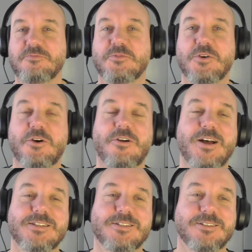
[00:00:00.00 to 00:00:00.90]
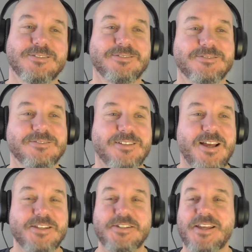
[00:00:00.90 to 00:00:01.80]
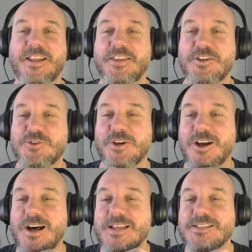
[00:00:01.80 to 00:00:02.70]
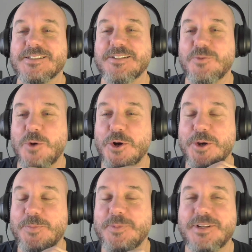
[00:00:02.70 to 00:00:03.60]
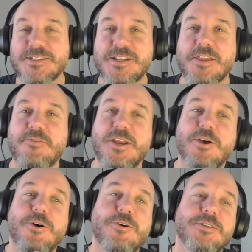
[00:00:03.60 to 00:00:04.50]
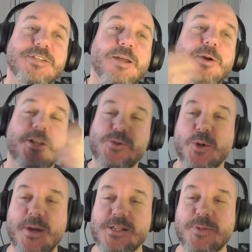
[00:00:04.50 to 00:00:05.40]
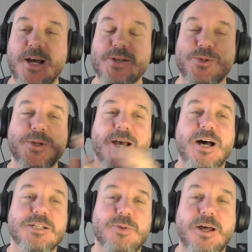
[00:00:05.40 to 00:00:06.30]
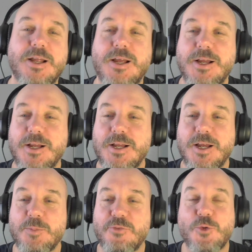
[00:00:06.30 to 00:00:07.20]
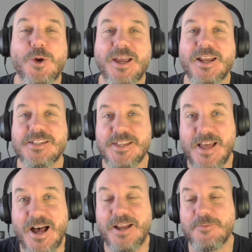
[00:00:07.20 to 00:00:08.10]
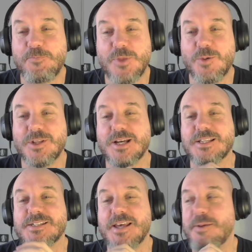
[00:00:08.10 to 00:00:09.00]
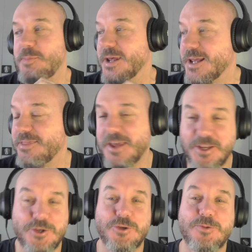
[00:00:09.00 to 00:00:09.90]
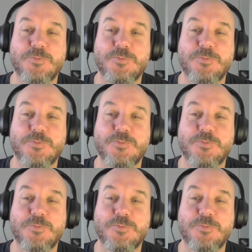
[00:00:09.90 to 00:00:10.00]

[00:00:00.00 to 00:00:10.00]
Alright, as I said in the intro, guys, welcome. It's another video. Today we're going to talk about some cartoon cars, but before I get into that, I would like to say a big thank you